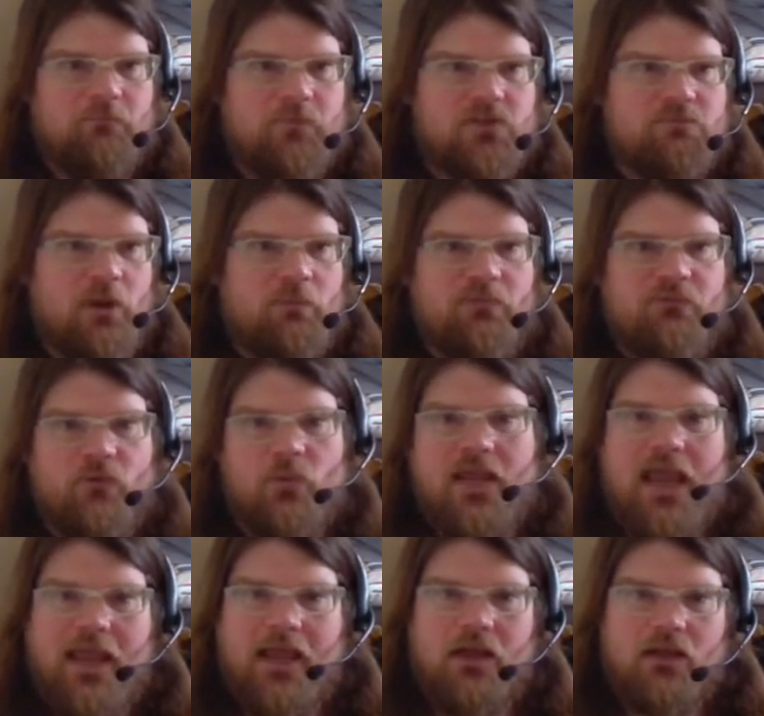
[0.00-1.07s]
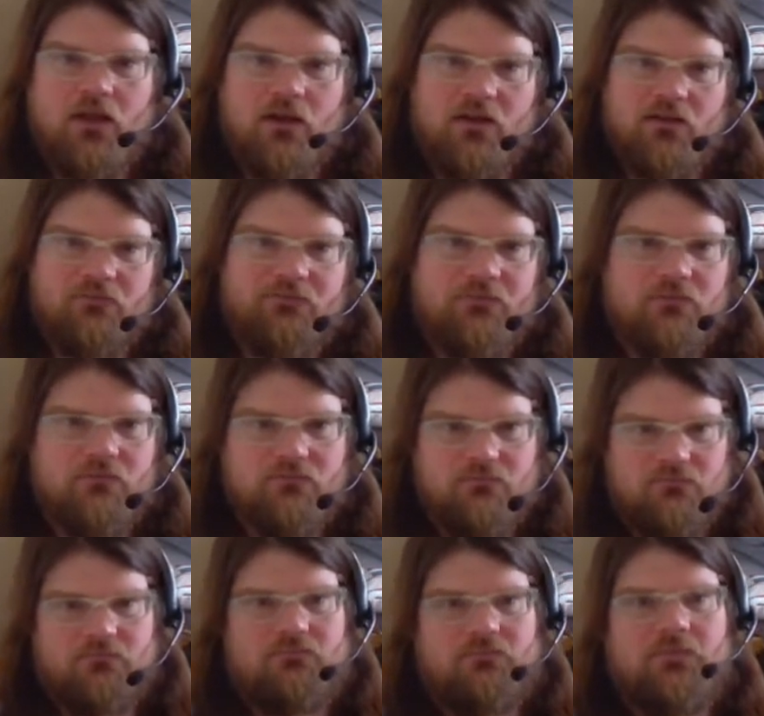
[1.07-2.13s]
But before we get kind of
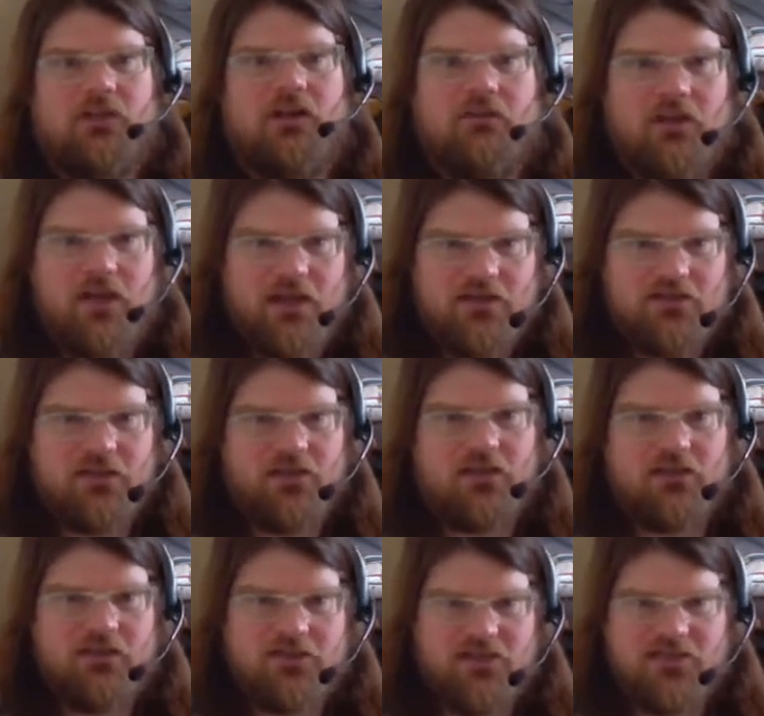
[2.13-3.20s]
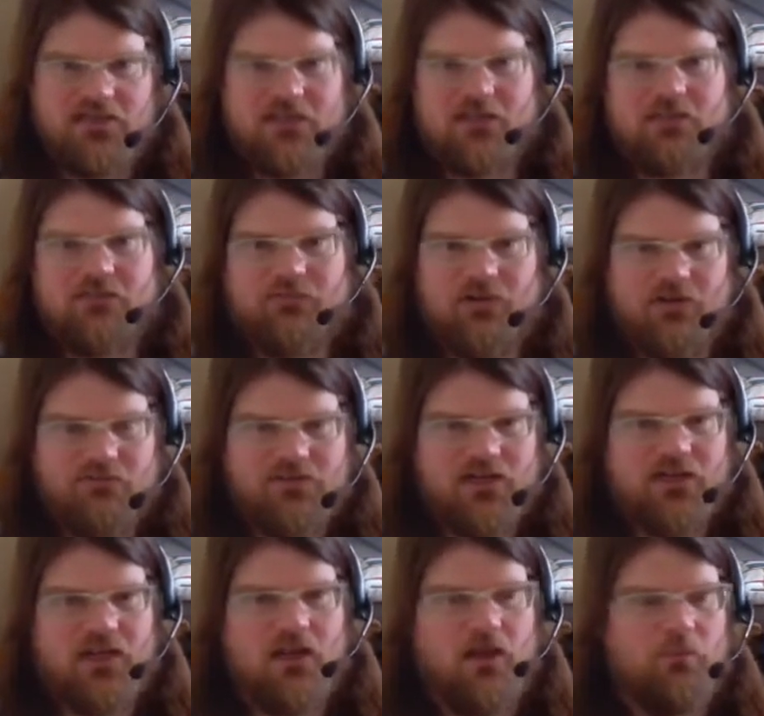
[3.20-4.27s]
into the details of kind of
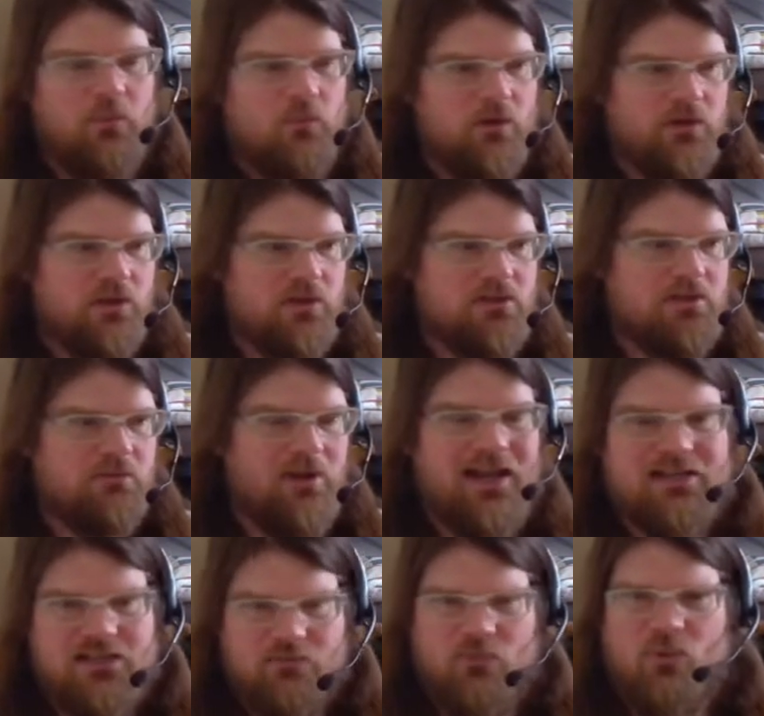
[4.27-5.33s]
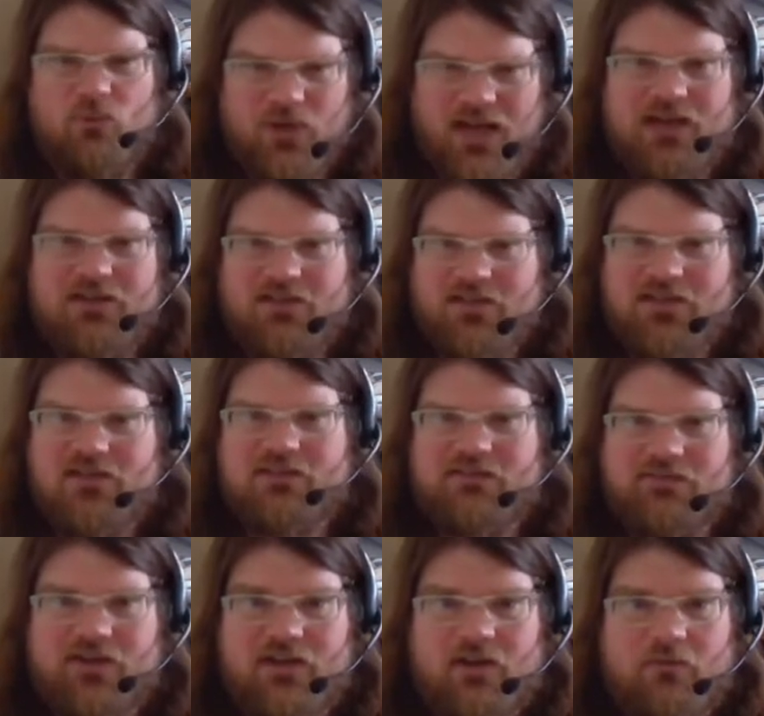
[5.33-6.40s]
setting it up and whatnot. Well, actually, we'll get into the details
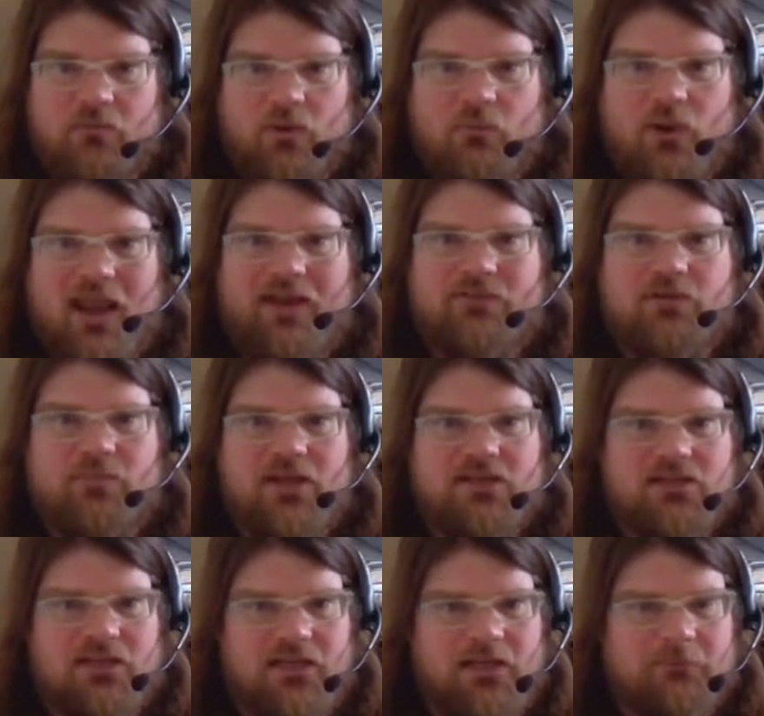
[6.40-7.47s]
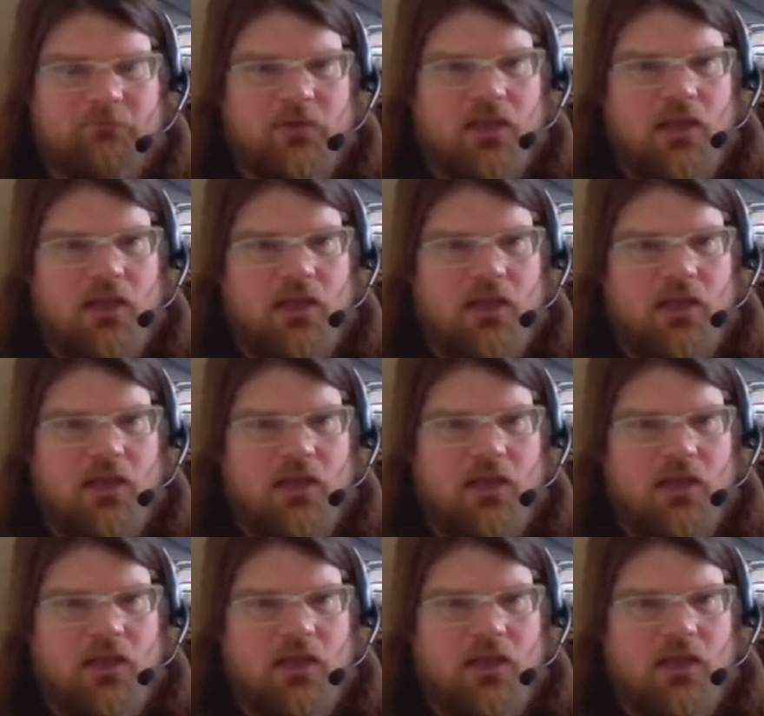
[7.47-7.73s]
of setting it up, but we have to basically.